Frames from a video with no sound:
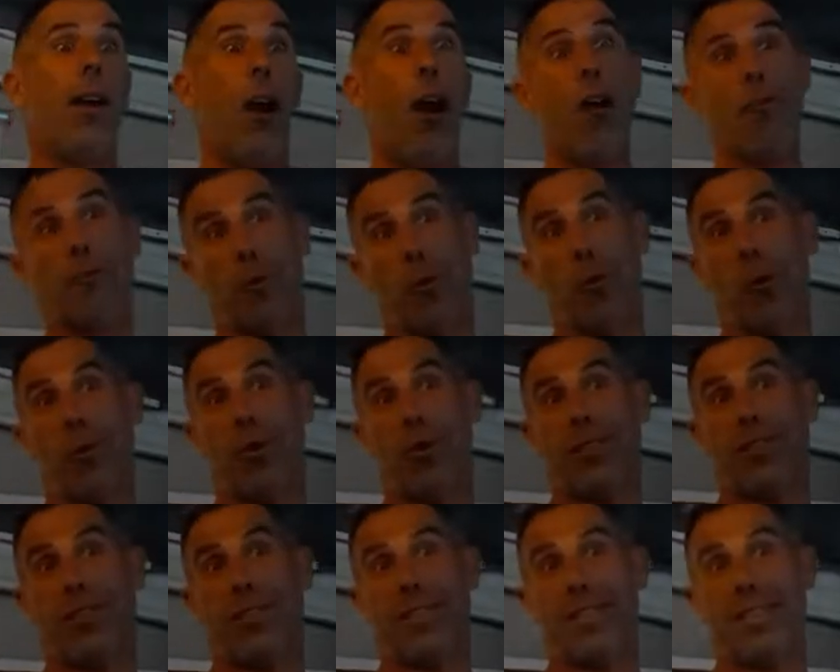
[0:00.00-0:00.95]
of
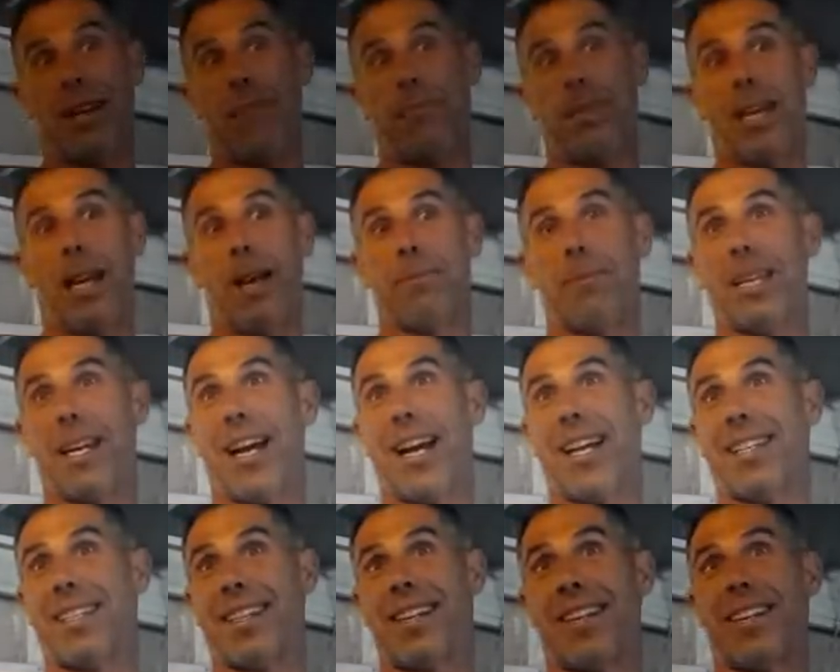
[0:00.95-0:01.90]
course, sometimes in
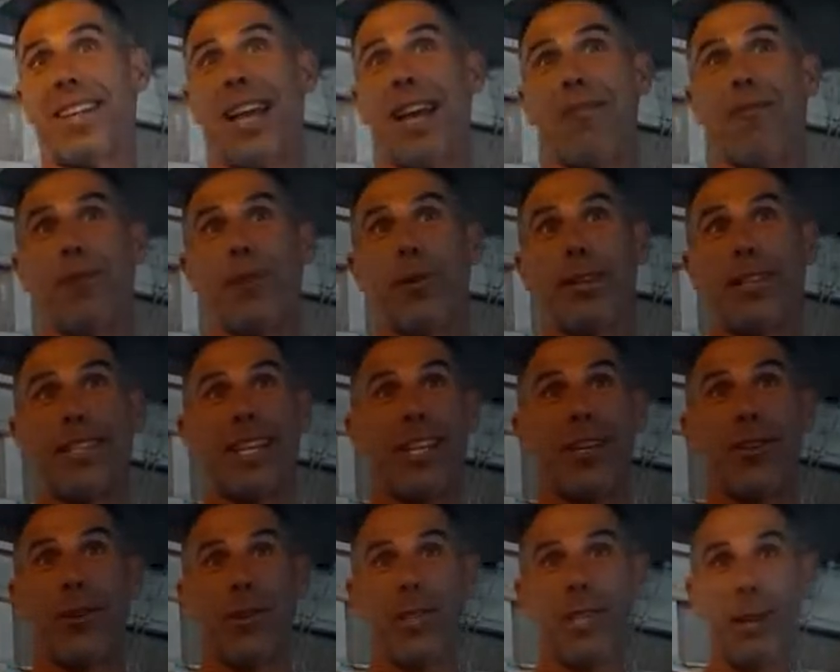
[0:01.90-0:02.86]
Iceland they have
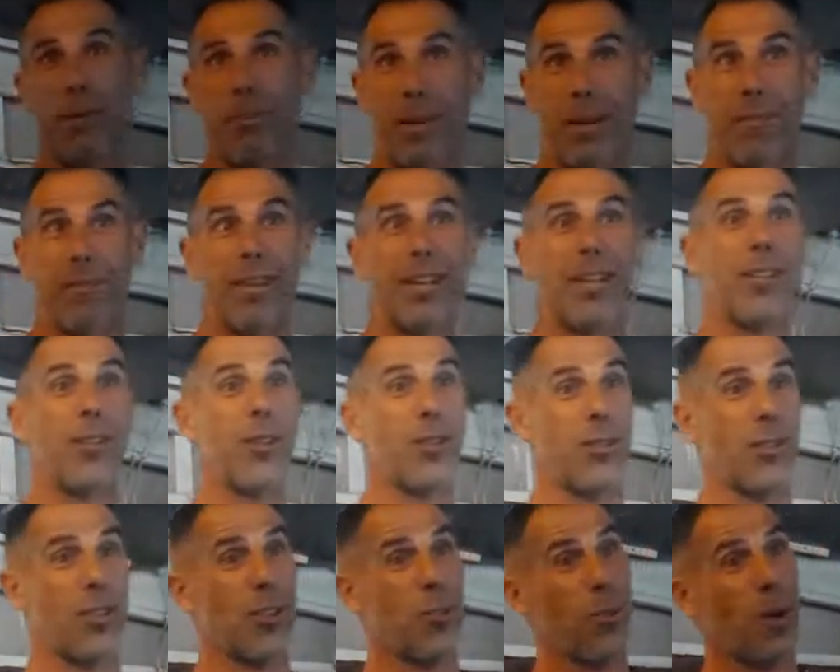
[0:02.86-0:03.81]
ridiculously big
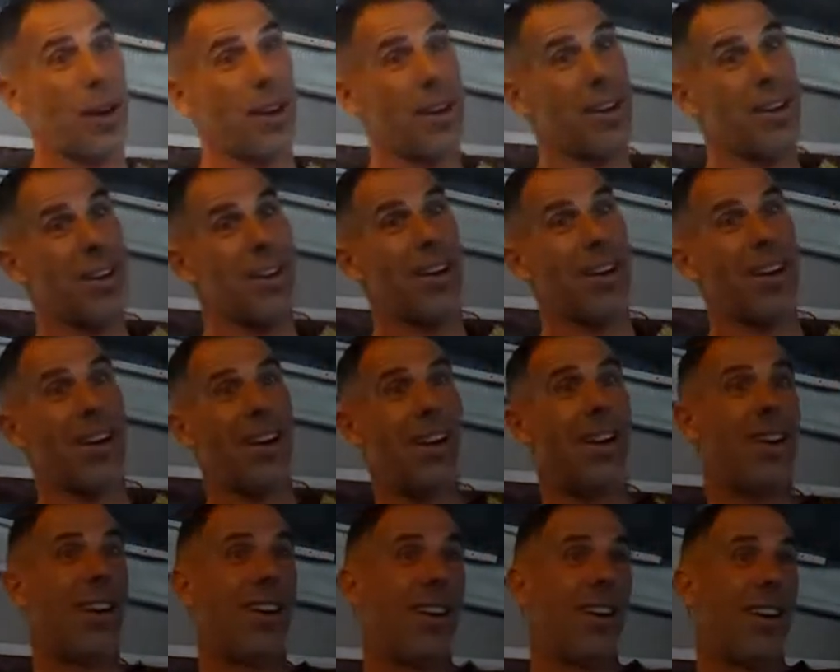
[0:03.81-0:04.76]
vehicles. This one, uh,
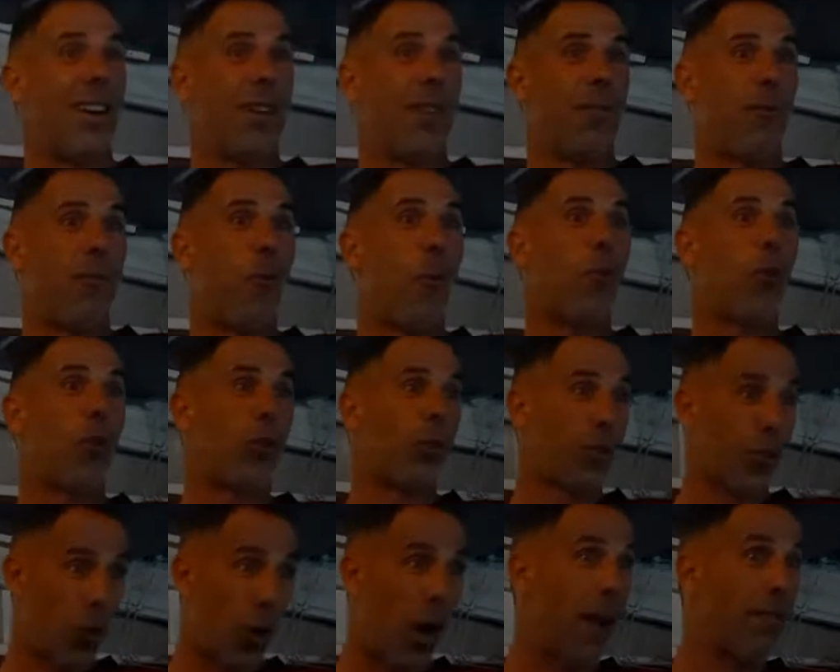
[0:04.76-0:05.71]
uh, Ford,
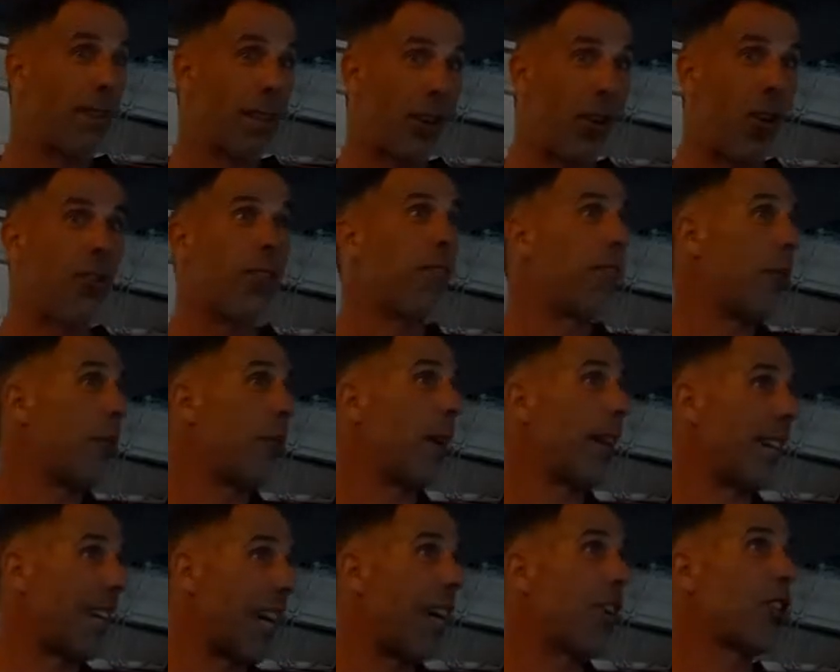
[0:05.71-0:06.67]
driving on the very
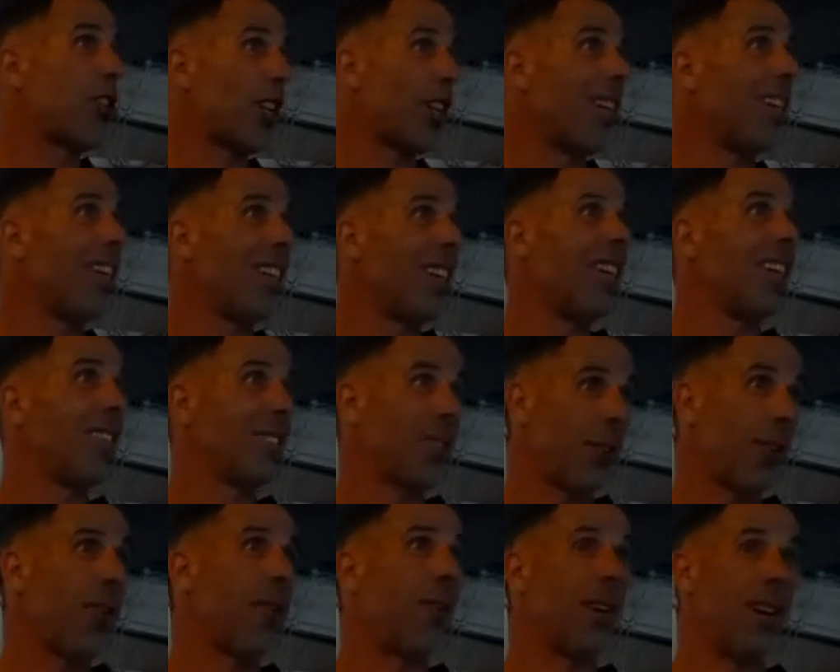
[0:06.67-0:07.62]
glacier.
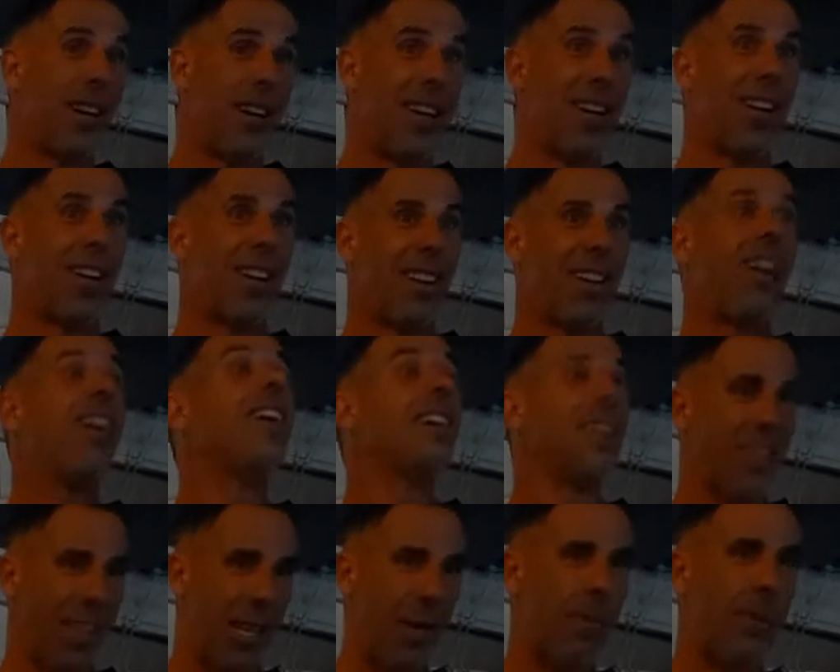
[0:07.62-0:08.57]
So uh,
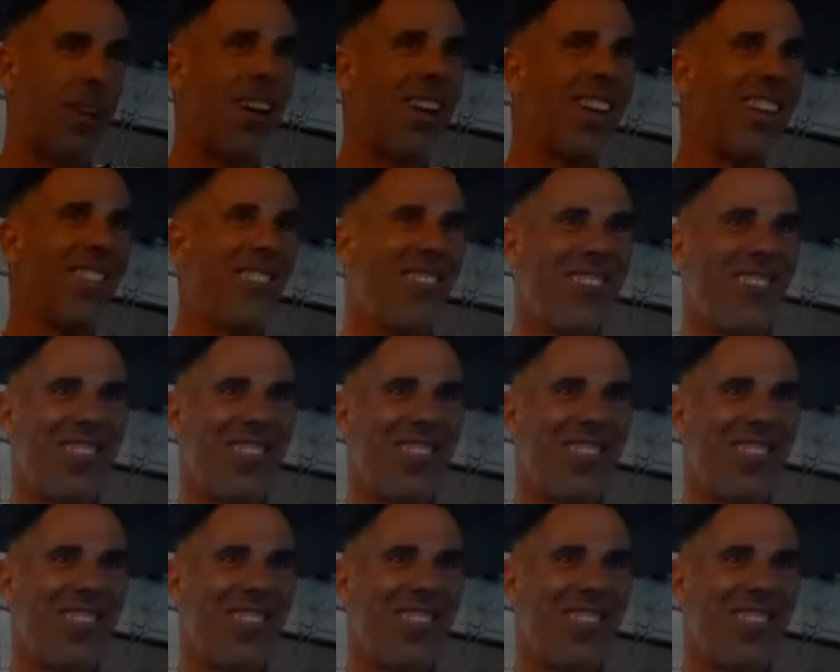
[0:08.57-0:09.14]
keep going.